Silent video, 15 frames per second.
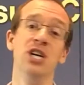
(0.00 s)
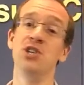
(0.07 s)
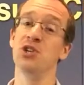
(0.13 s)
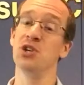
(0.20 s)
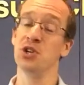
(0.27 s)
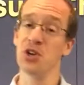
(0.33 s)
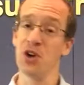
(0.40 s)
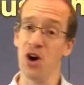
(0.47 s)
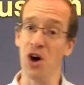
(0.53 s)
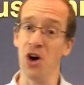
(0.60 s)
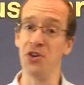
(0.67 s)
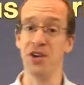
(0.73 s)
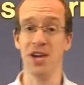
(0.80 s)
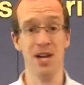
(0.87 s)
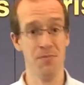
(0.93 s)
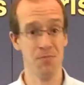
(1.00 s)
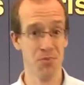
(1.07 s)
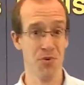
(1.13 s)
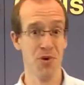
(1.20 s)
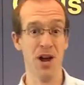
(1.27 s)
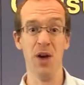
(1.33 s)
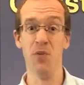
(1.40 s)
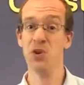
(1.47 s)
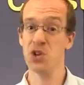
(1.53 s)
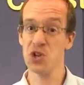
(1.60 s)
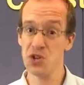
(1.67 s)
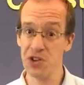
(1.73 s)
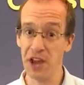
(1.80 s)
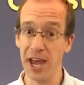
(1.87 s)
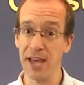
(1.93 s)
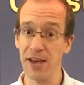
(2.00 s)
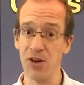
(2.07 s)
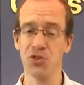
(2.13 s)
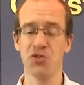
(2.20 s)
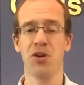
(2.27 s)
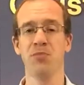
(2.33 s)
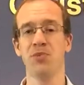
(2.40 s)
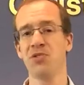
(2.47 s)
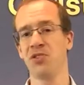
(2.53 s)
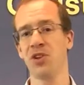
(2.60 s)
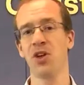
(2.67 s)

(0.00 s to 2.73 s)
to God in prayer. We should take our troubles to